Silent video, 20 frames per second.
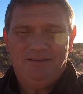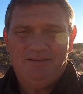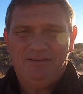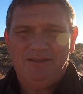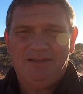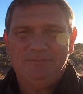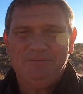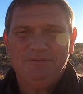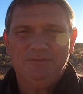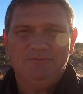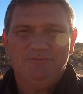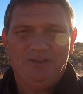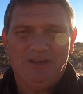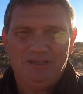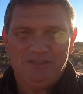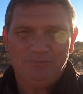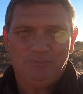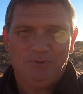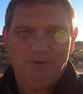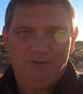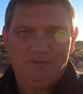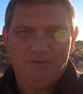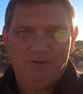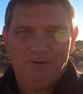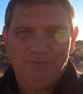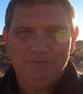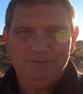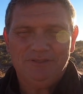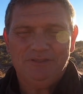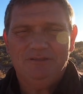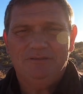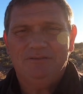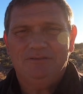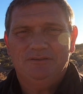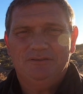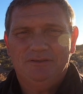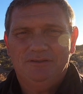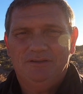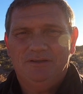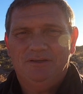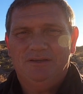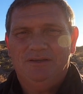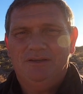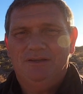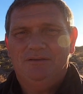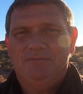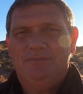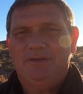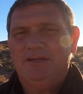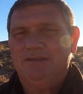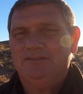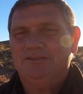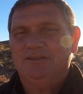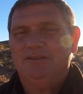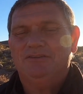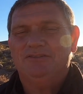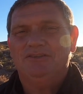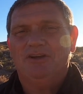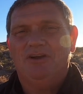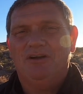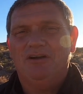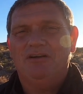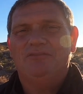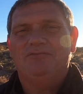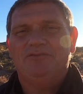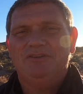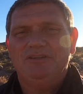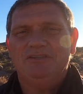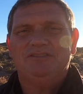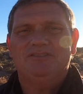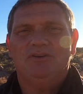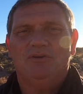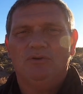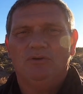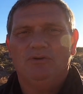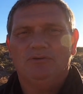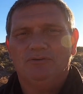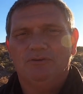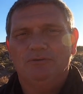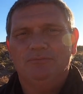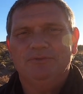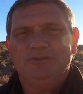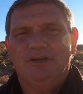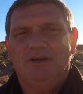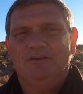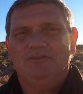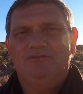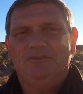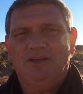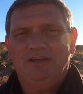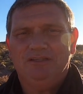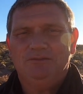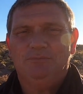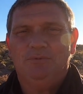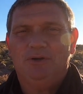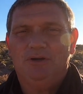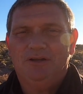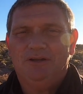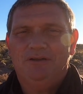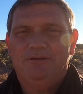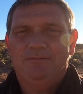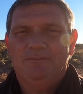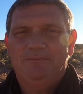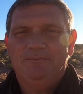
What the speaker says: Look up some Facebook groups, because there's RV solar groups on Facebook.